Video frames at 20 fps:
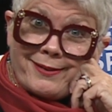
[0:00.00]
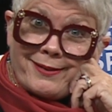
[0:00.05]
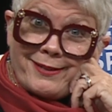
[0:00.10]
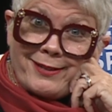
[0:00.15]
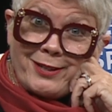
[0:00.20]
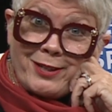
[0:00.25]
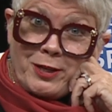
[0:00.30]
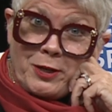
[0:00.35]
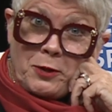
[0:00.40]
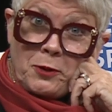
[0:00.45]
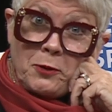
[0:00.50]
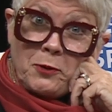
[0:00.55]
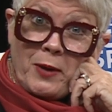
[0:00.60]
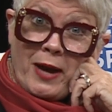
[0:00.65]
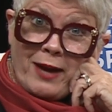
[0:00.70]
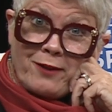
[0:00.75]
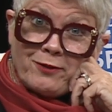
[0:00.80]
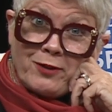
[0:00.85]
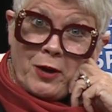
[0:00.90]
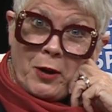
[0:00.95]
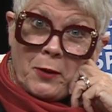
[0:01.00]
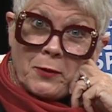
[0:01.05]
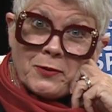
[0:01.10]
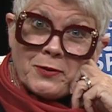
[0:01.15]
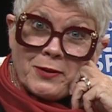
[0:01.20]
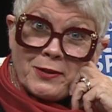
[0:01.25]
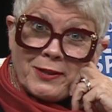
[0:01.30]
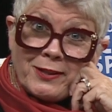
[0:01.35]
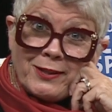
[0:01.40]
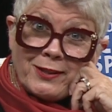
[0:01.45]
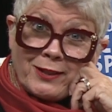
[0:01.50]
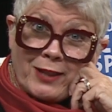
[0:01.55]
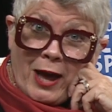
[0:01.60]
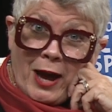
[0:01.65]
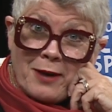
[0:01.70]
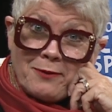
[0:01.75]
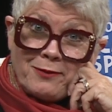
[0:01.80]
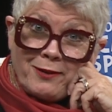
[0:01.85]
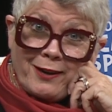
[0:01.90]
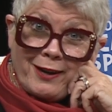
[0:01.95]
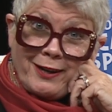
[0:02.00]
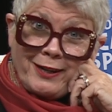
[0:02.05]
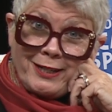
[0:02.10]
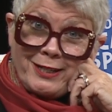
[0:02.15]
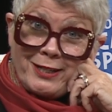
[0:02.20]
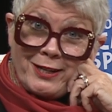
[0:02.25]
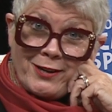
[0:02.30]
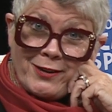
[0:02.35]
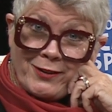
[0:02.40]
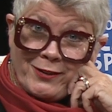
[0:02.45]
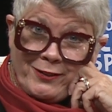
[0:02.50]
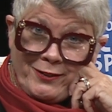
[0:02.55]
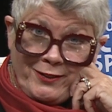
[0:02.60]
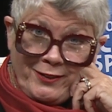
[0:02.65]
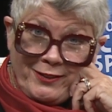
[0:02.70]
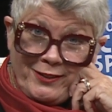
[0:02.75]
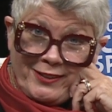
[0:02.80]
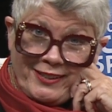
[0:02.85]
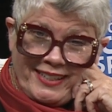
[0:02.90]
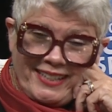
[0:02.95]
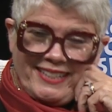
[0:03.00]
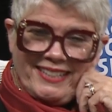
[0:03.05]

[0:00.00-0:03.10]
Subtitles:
Do you have go to the library shoes?